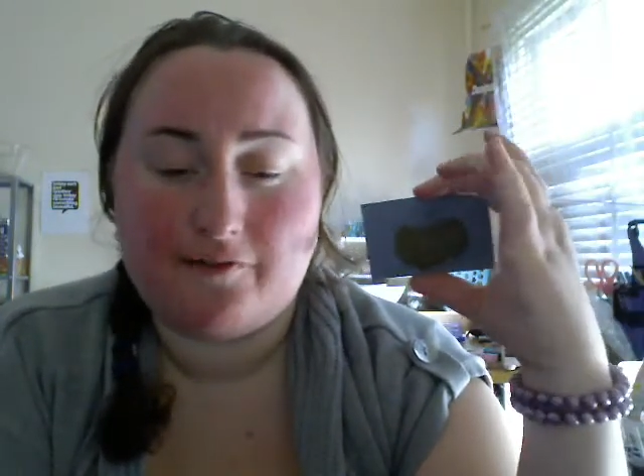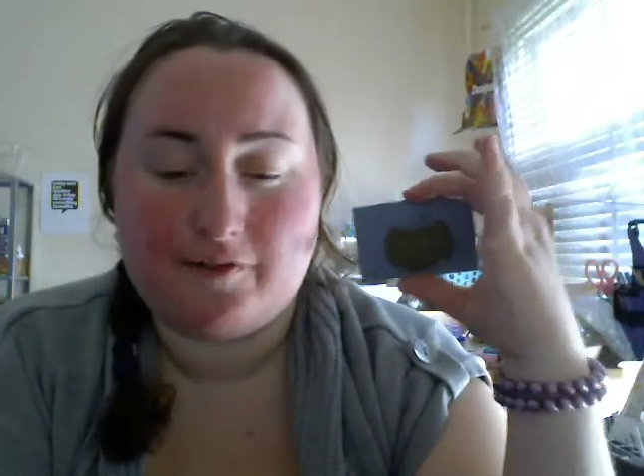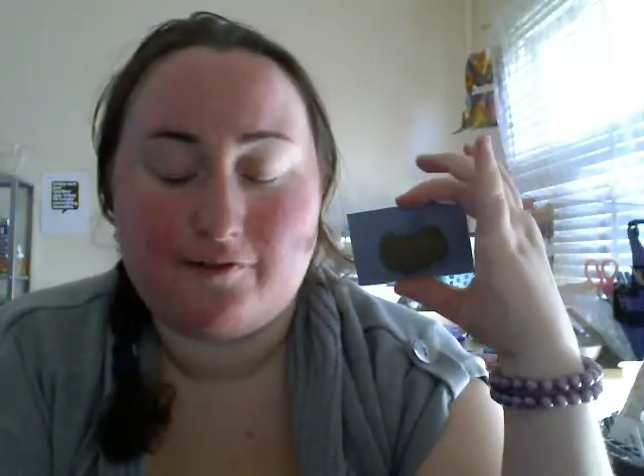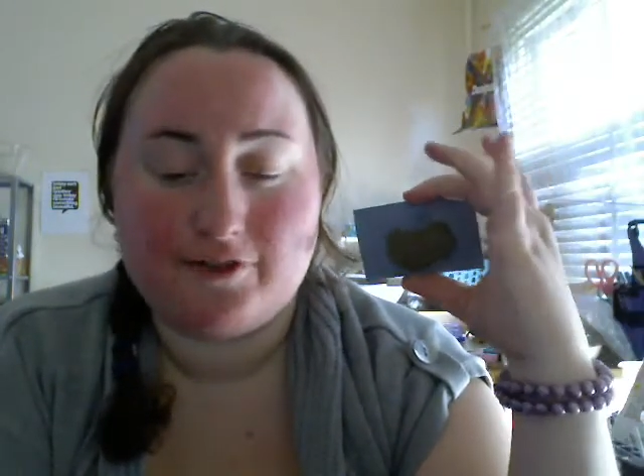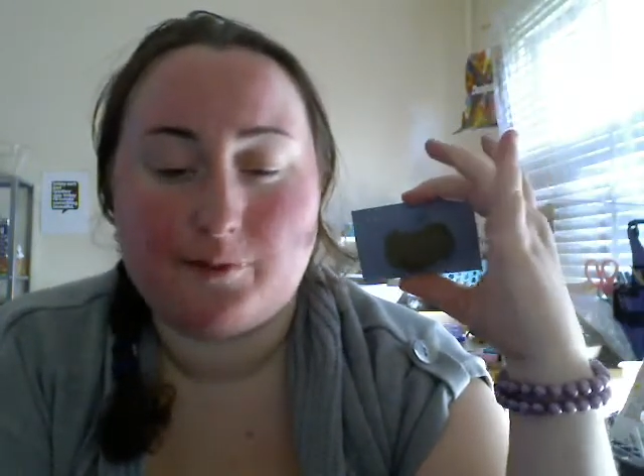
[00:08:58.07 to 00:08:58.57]

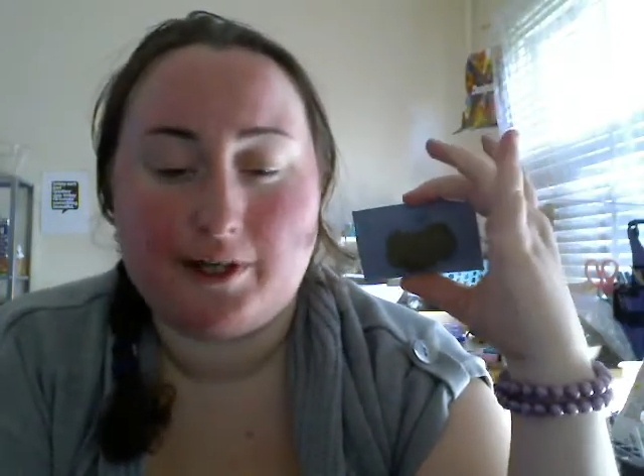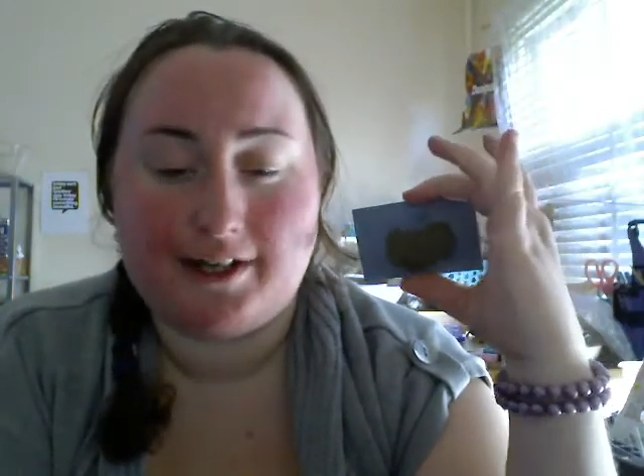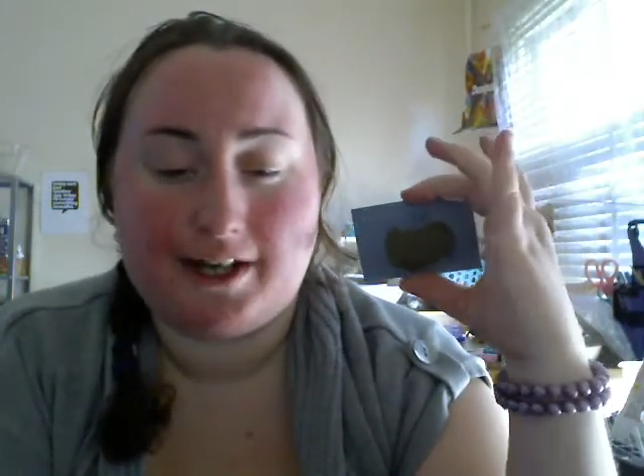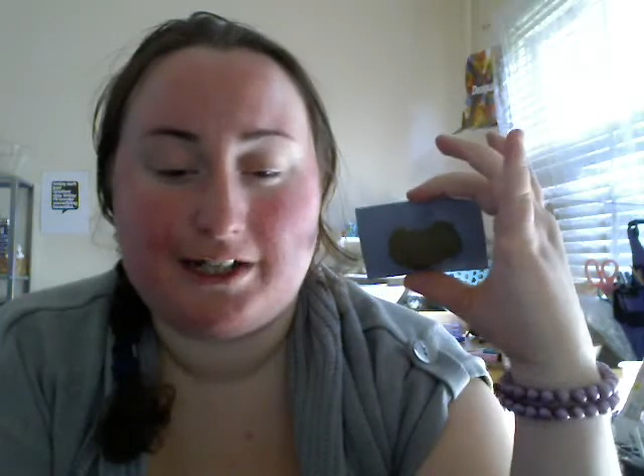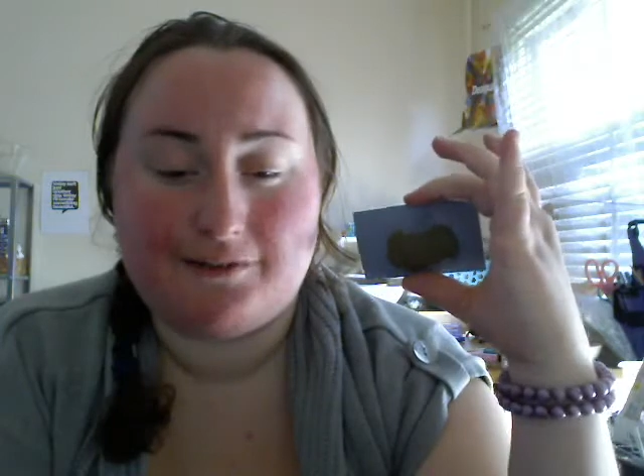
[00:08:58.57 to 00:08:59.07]
for the
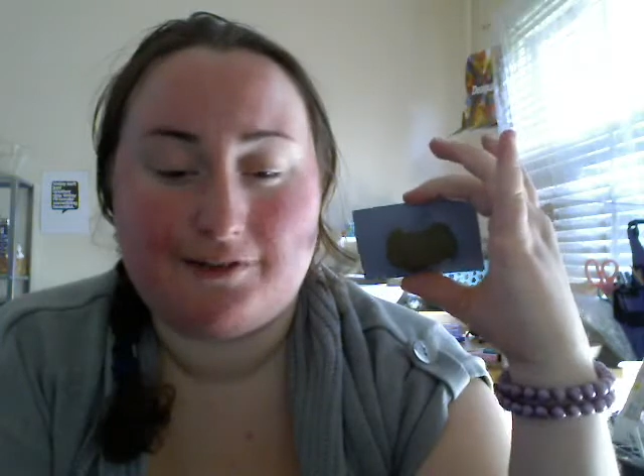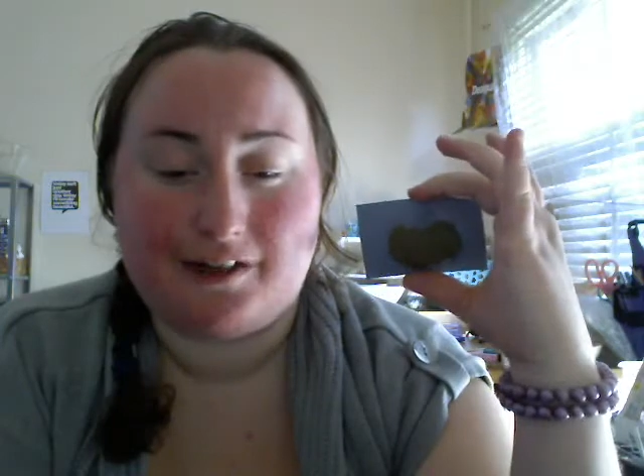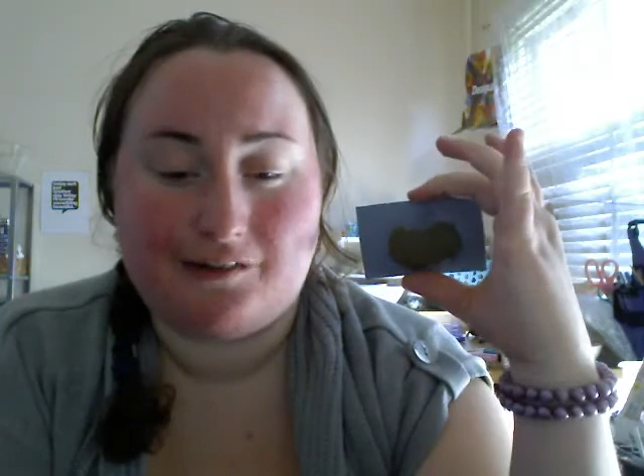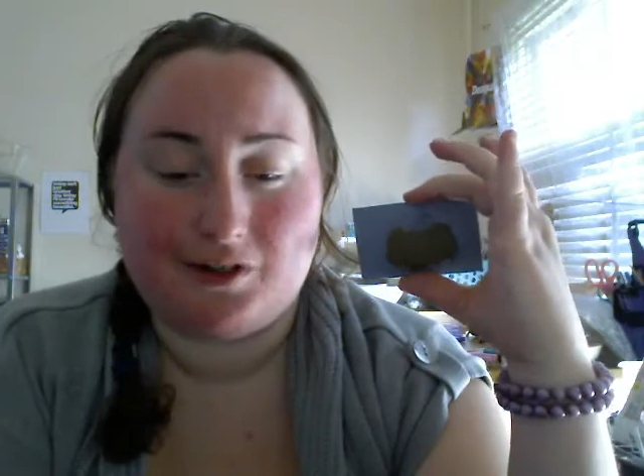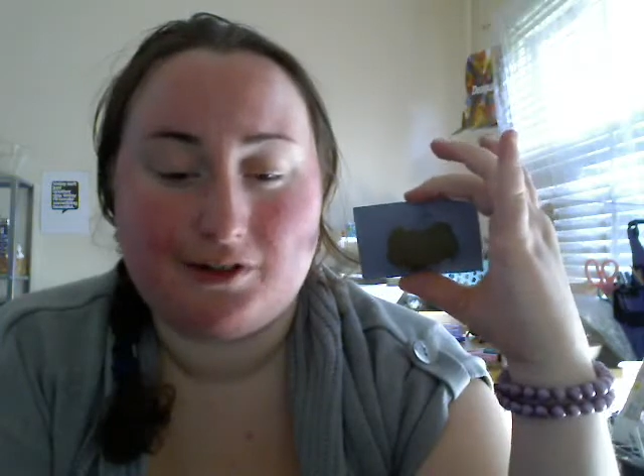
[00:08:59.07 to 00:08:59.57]
week out of
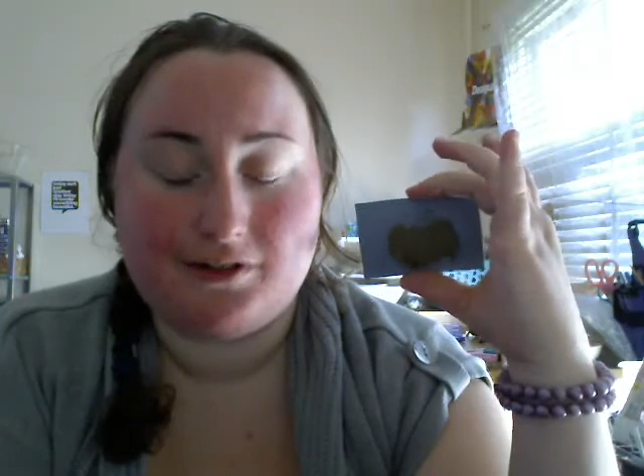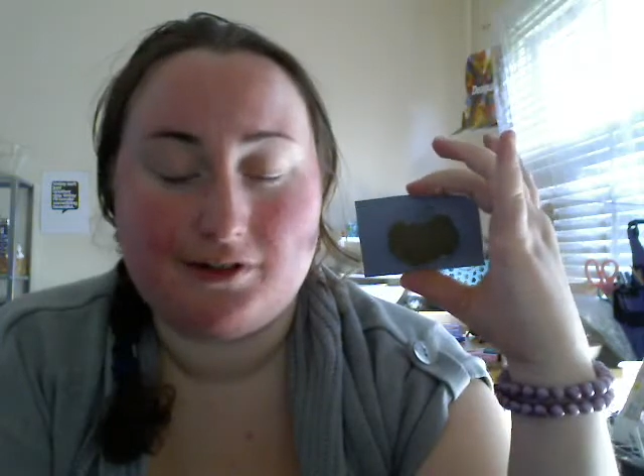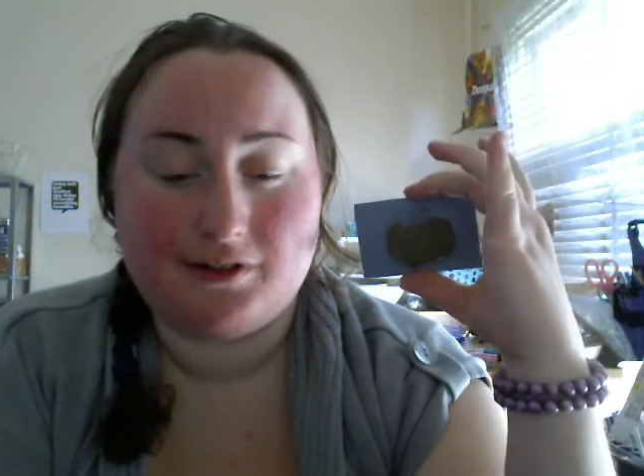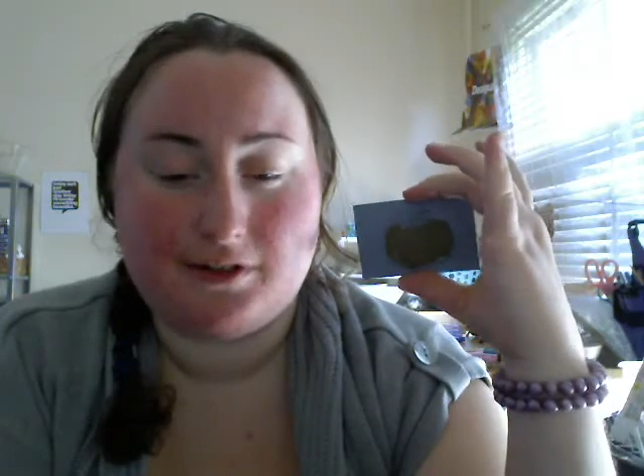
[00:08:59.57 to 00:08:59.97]
7,